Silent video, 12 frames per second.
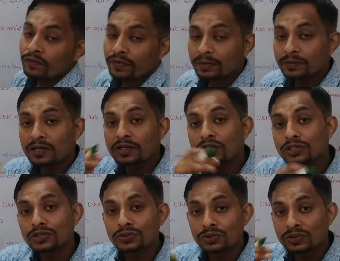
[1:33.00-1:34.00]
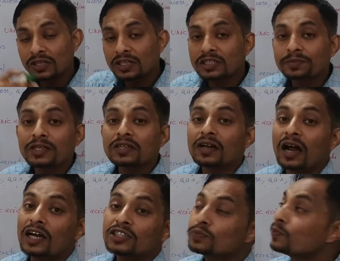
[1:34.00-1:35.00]
from the tissues, it is being
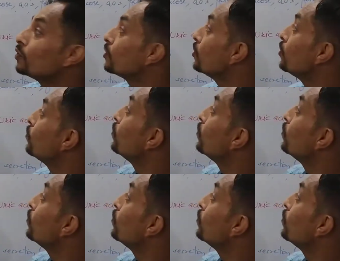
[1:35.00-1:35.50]
transported to